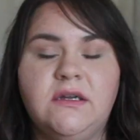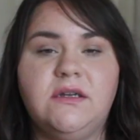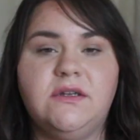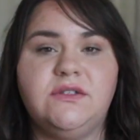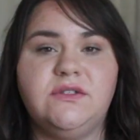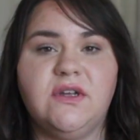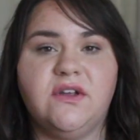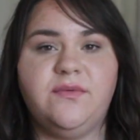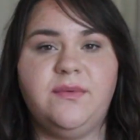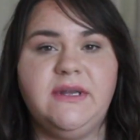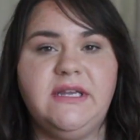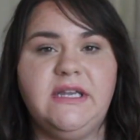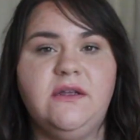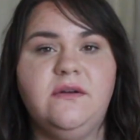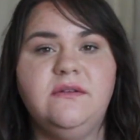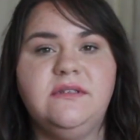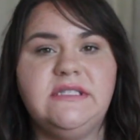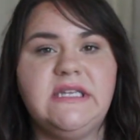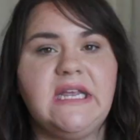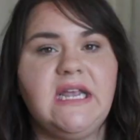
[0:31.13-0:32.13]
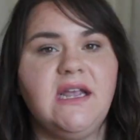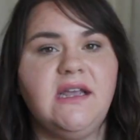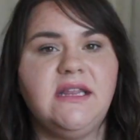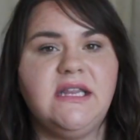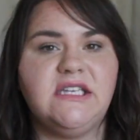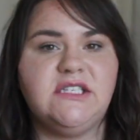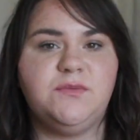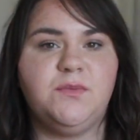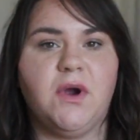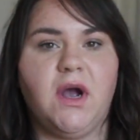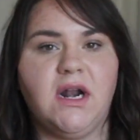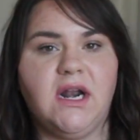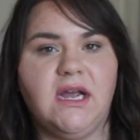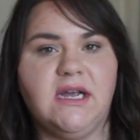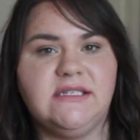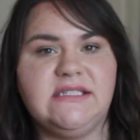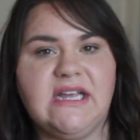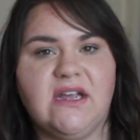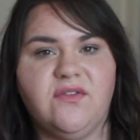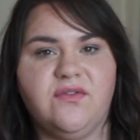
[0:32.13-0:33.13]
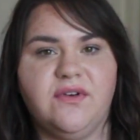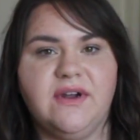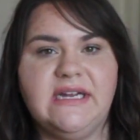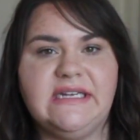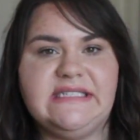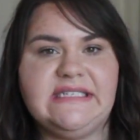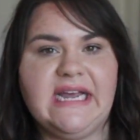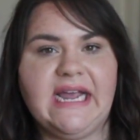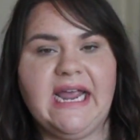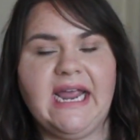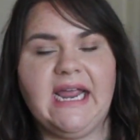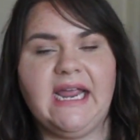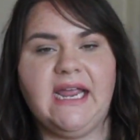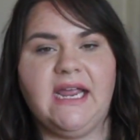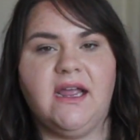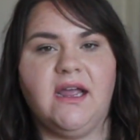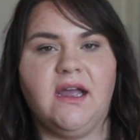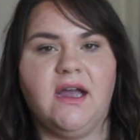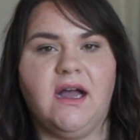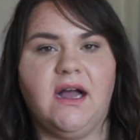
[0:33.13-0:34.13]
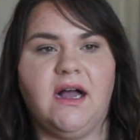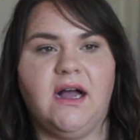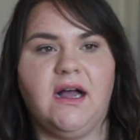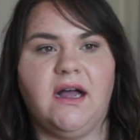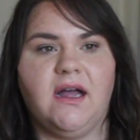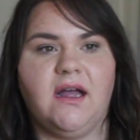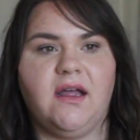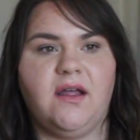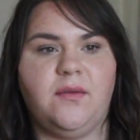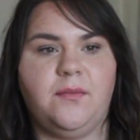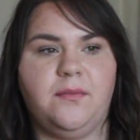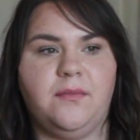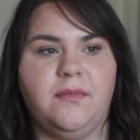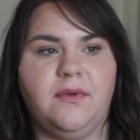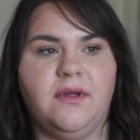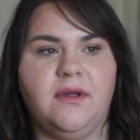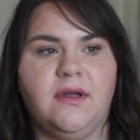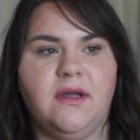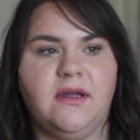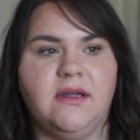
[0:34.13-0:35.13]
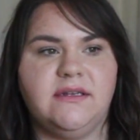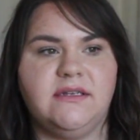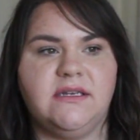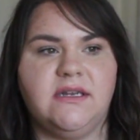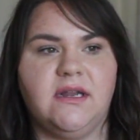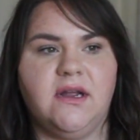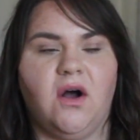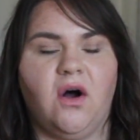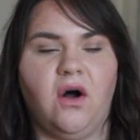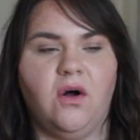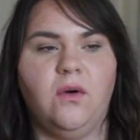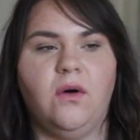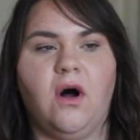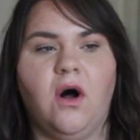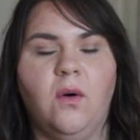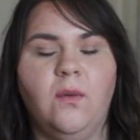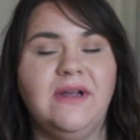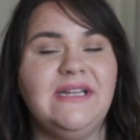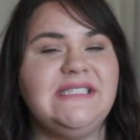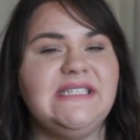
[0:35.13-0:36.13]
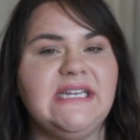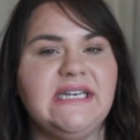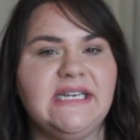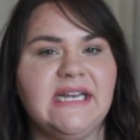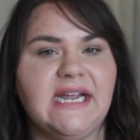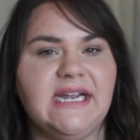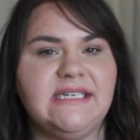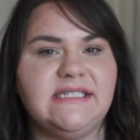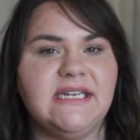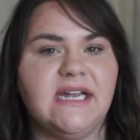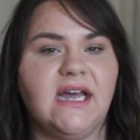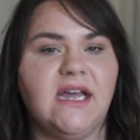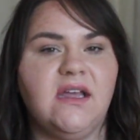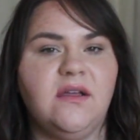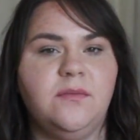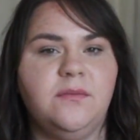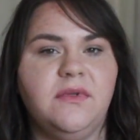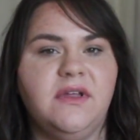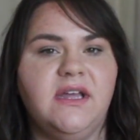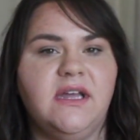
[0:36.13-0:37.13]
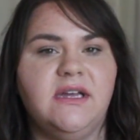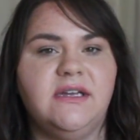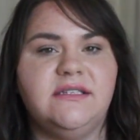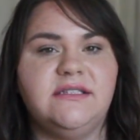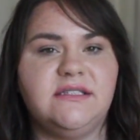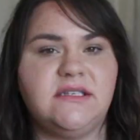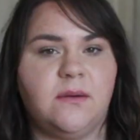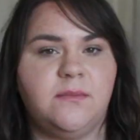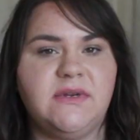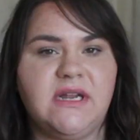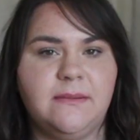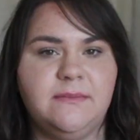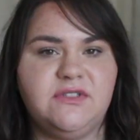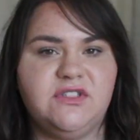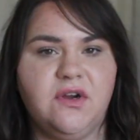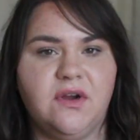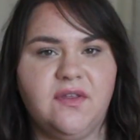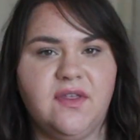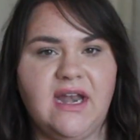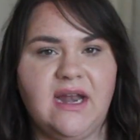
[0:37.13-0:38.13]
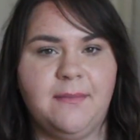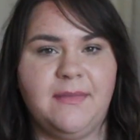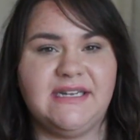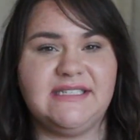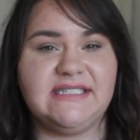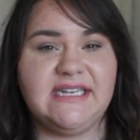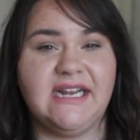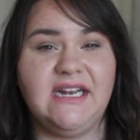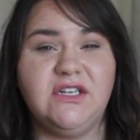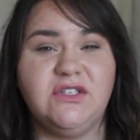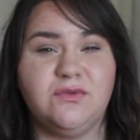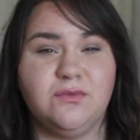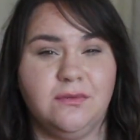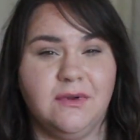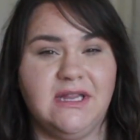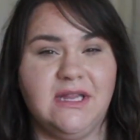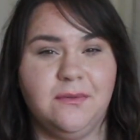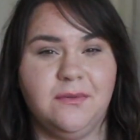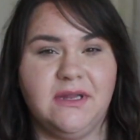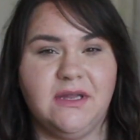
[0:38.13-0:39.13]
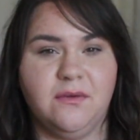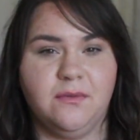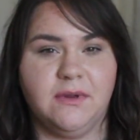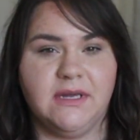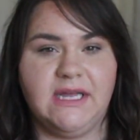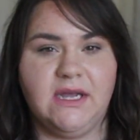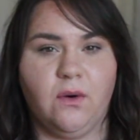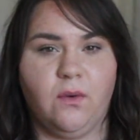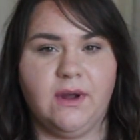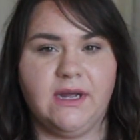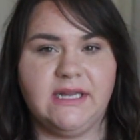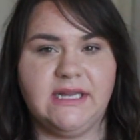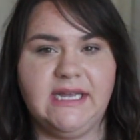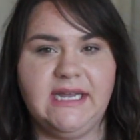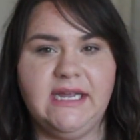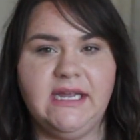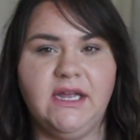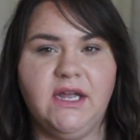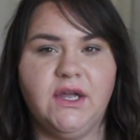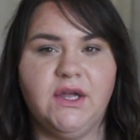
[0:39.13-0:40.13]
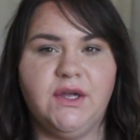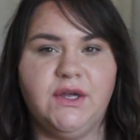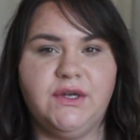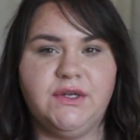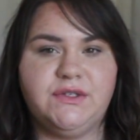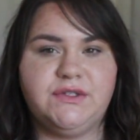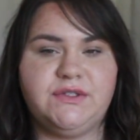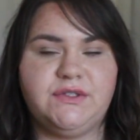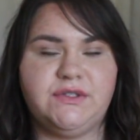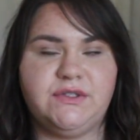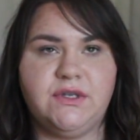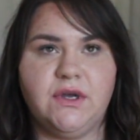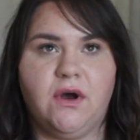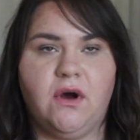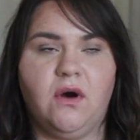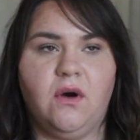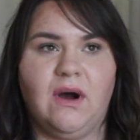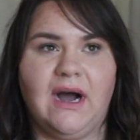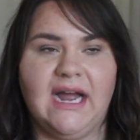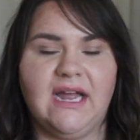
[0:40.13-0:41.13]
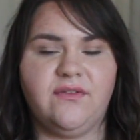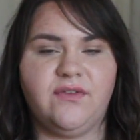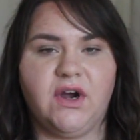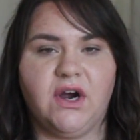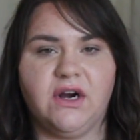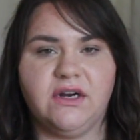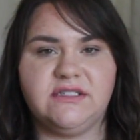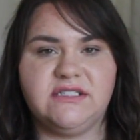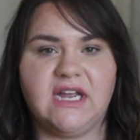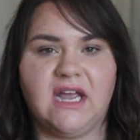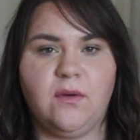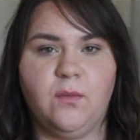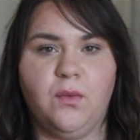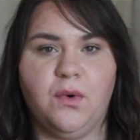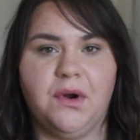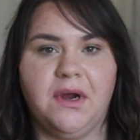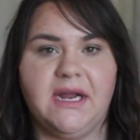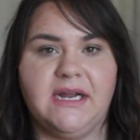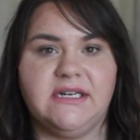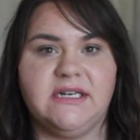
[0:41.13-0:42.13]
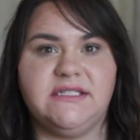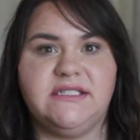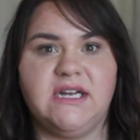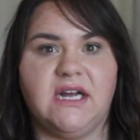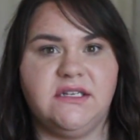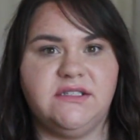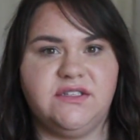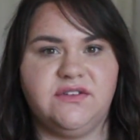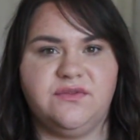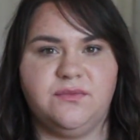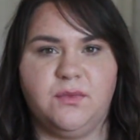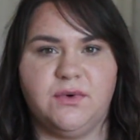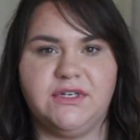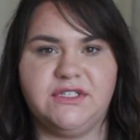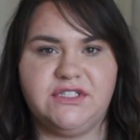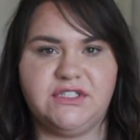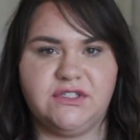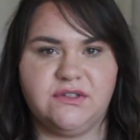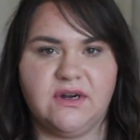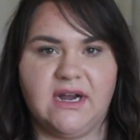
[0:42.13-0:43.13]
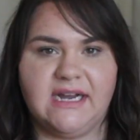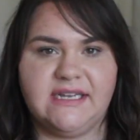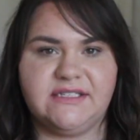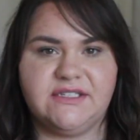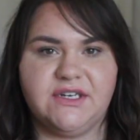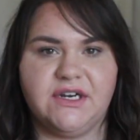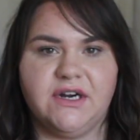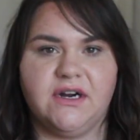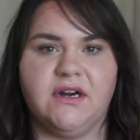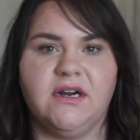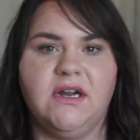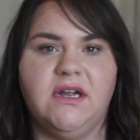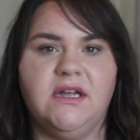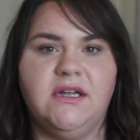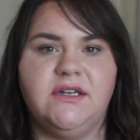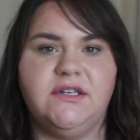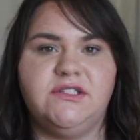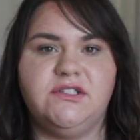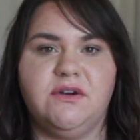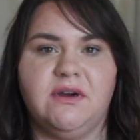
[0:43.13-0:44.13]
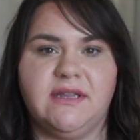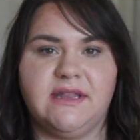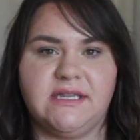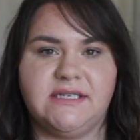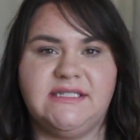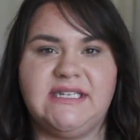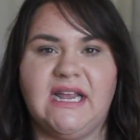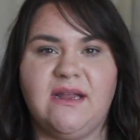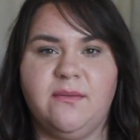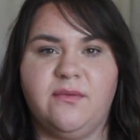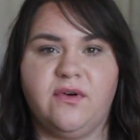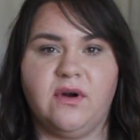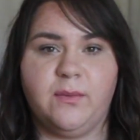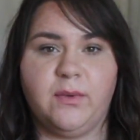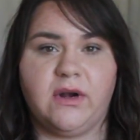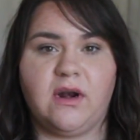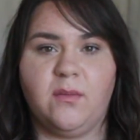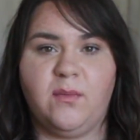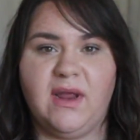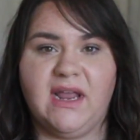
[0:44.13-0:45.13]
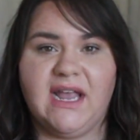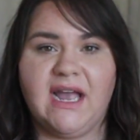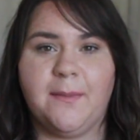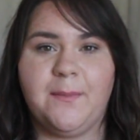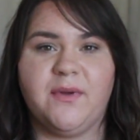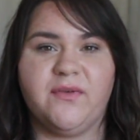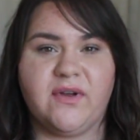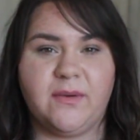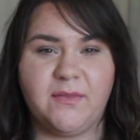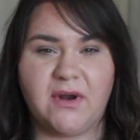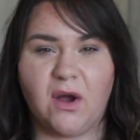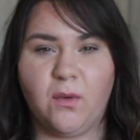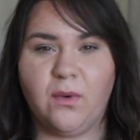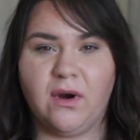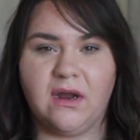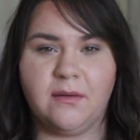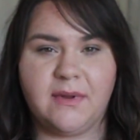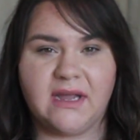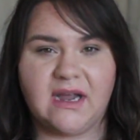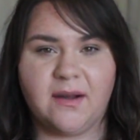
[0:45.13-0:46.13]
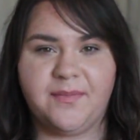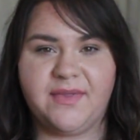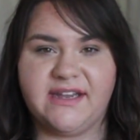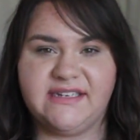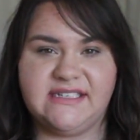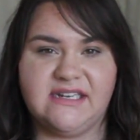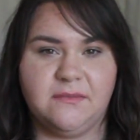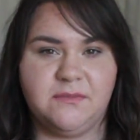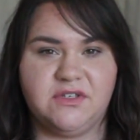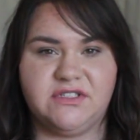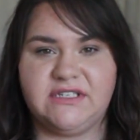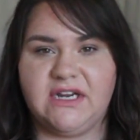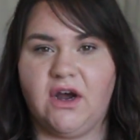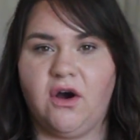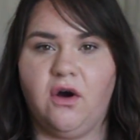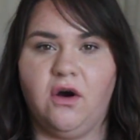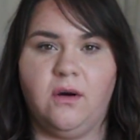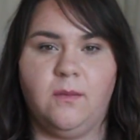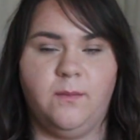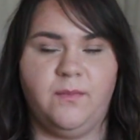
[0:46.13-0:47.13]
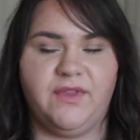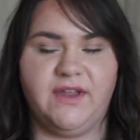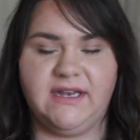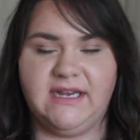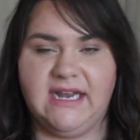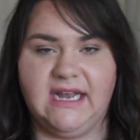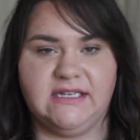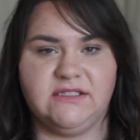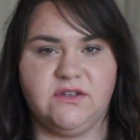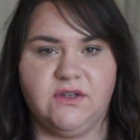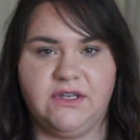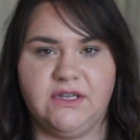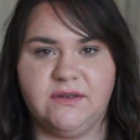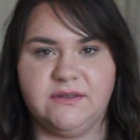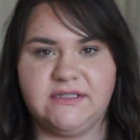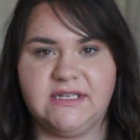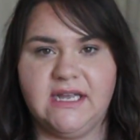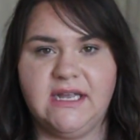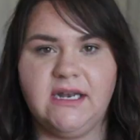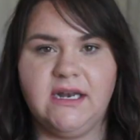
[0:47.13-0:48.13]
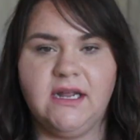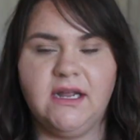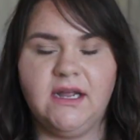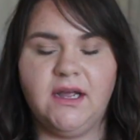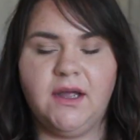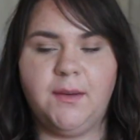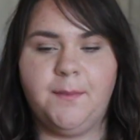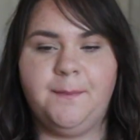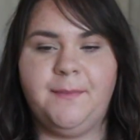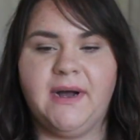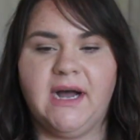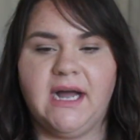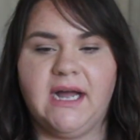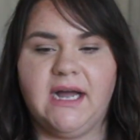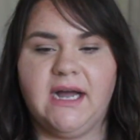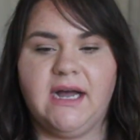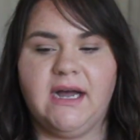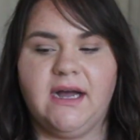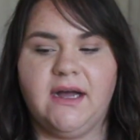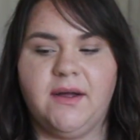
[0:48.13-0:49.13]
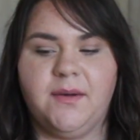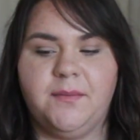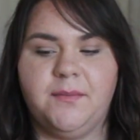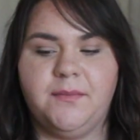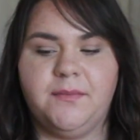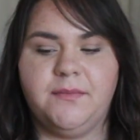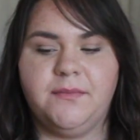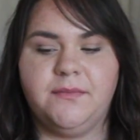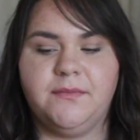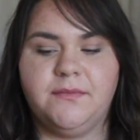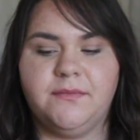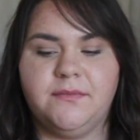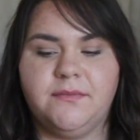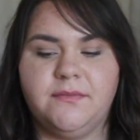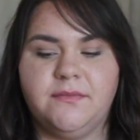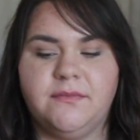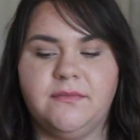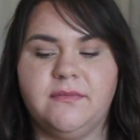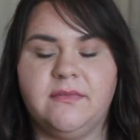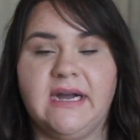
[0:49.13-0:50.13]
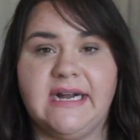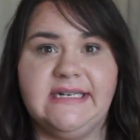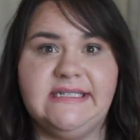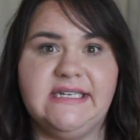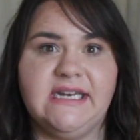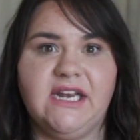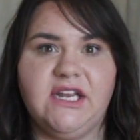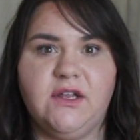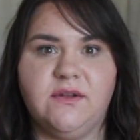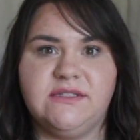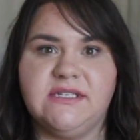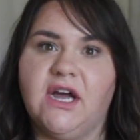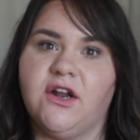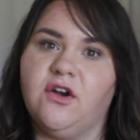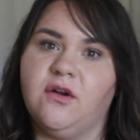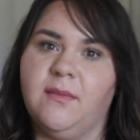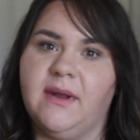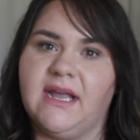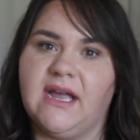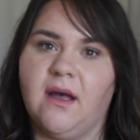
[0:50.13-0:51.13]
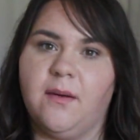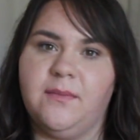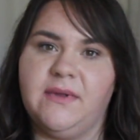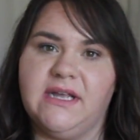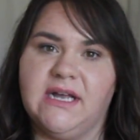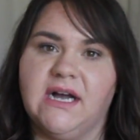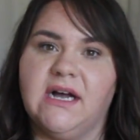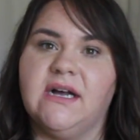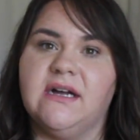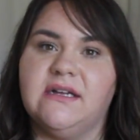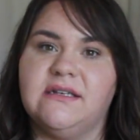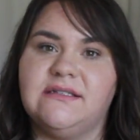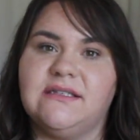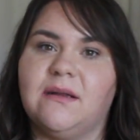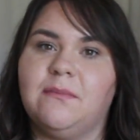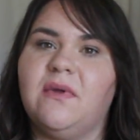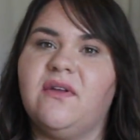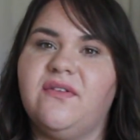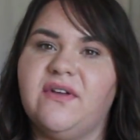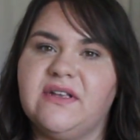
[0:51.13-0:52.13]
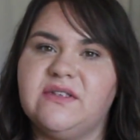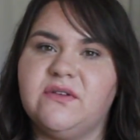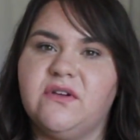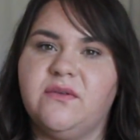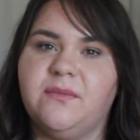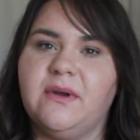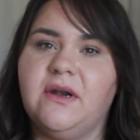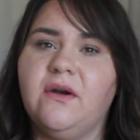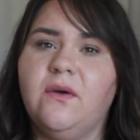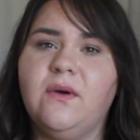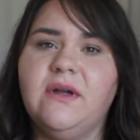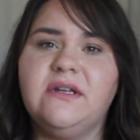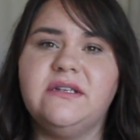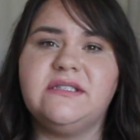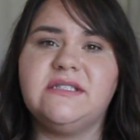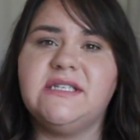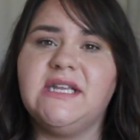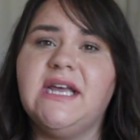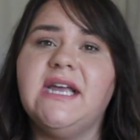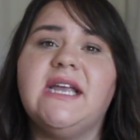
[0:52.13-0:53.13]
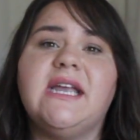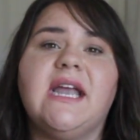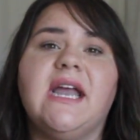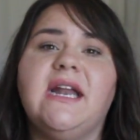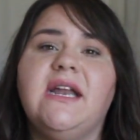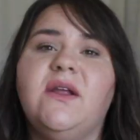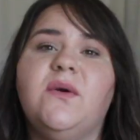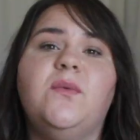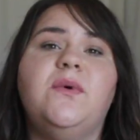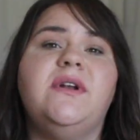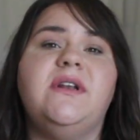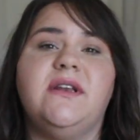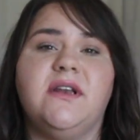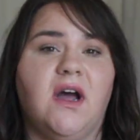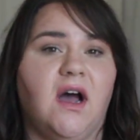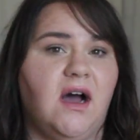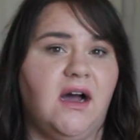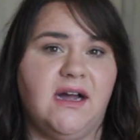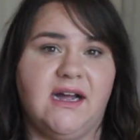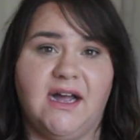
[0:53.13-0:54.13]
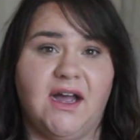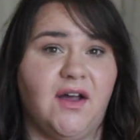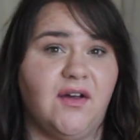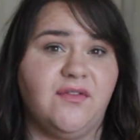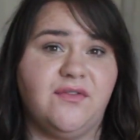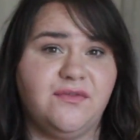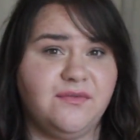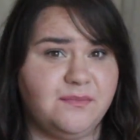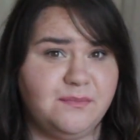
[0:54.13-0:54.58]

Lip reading: So I've been using these products every day, always at nighttime. Sometimes during the day my skin is really oily, so I have a hard time wearing tons of moisturizer during the day before I put on makeup. If I'm not wearing makeup that day, I'm just at home, then yes, I'll use it. But I didn't use it under makeup because then my face would have been oil slick and it would not have